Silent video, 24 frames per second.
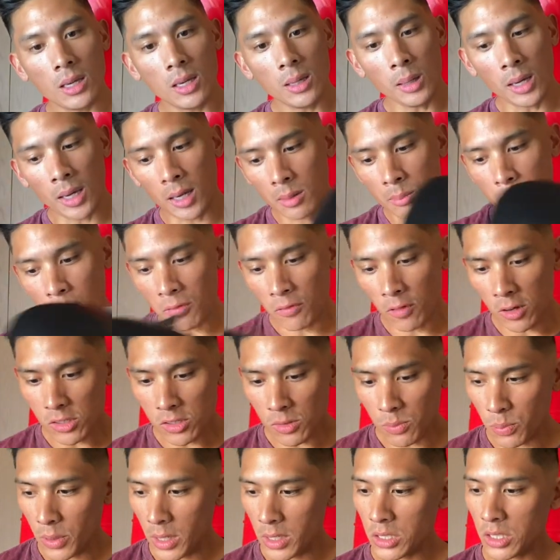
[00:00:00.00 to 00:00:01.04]
And my first
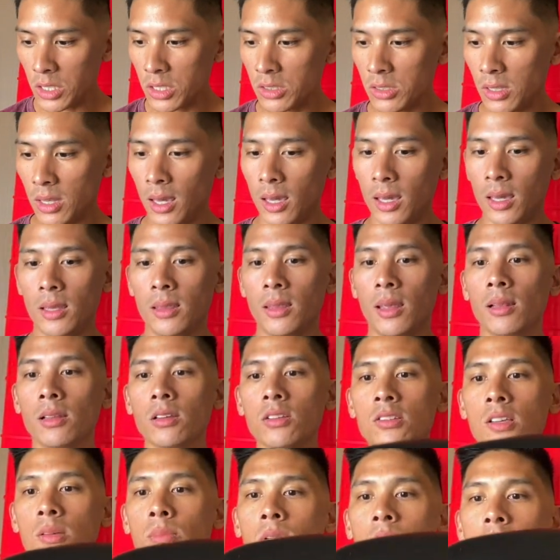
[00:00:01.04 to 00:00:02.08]
impression is they look
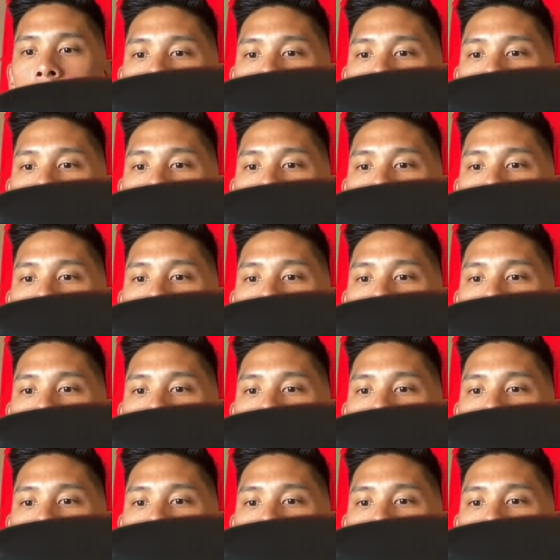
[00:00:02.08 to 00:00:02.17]
similar